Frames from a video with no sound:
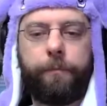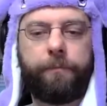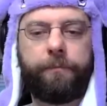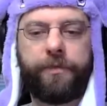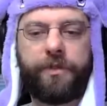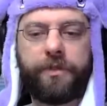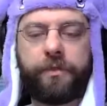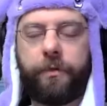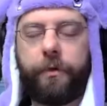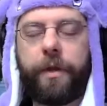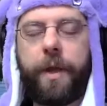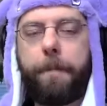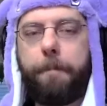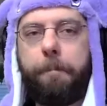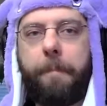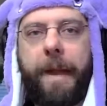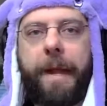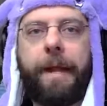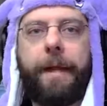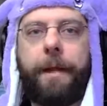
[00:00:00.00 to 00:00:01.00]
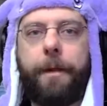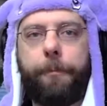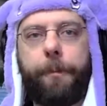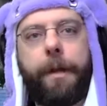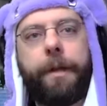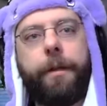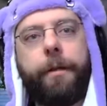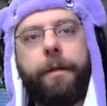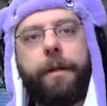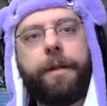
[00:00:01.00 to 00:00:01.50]
just look at banking
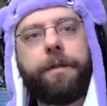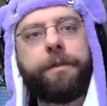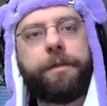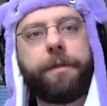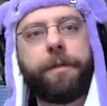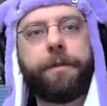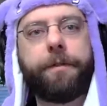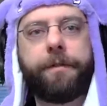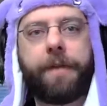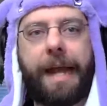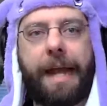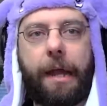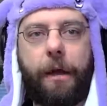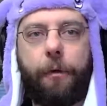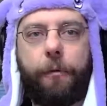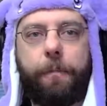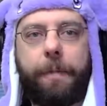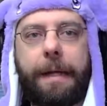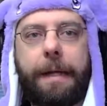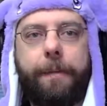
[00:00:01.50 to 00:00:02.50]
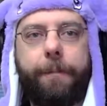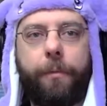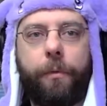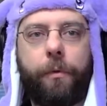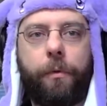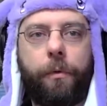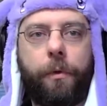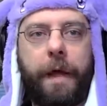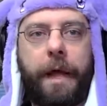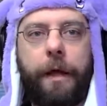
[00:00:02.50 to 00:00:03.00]
regulations, how
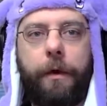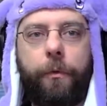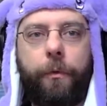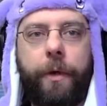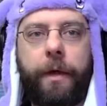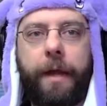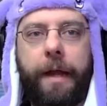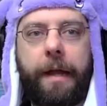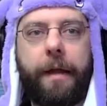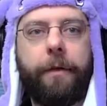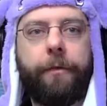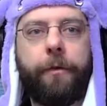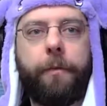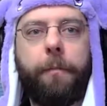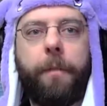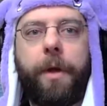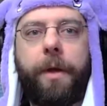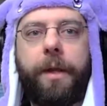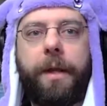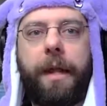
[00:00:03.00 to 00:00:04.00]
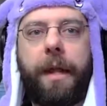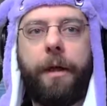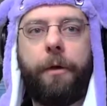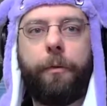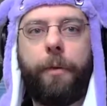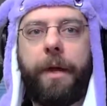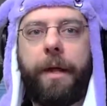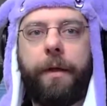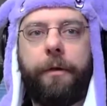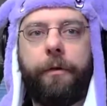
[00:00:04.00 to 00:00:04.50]
we handle money, how
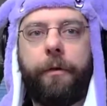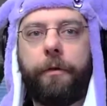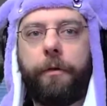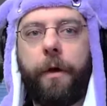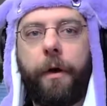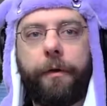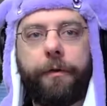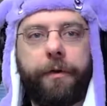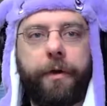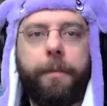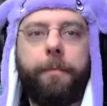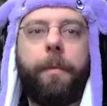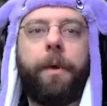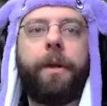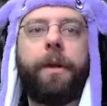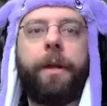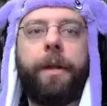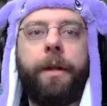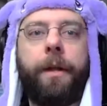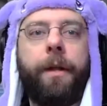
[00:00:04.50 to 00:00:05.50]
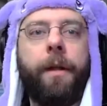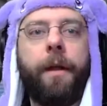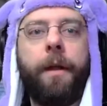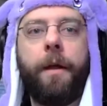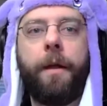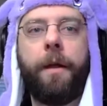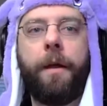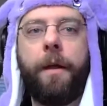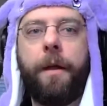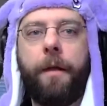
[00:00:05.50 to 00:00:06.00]
we handle laundering money,
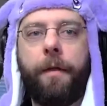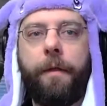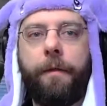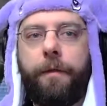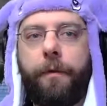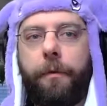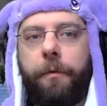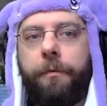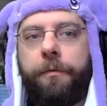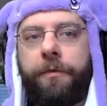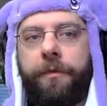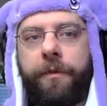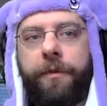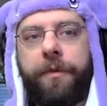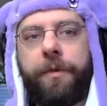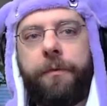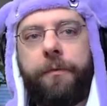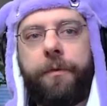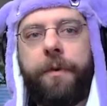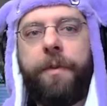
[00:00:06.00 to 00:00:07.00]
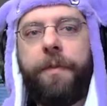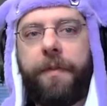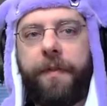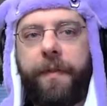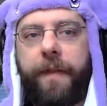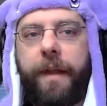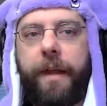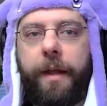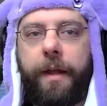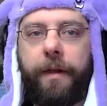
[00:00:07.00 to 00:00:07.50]
those different
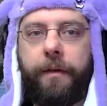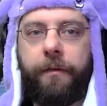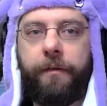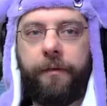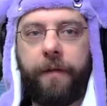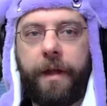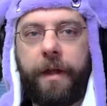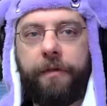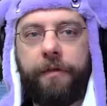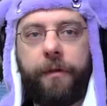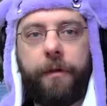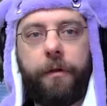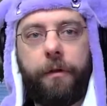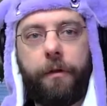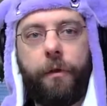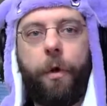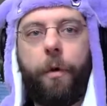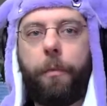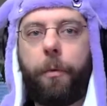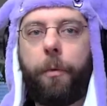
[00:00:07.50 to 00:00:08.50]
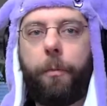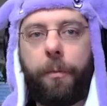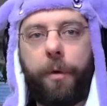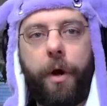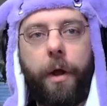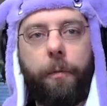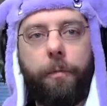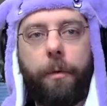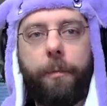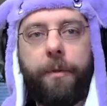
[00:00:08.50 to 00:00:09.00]
things. It's a global
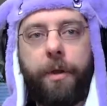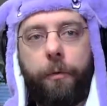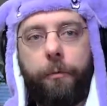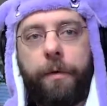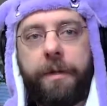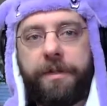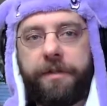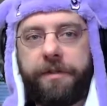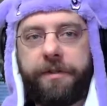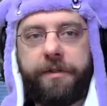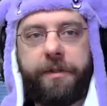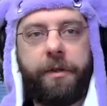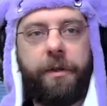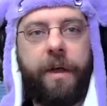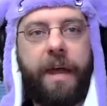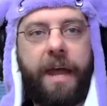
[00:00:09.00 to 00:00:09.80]
problem that we still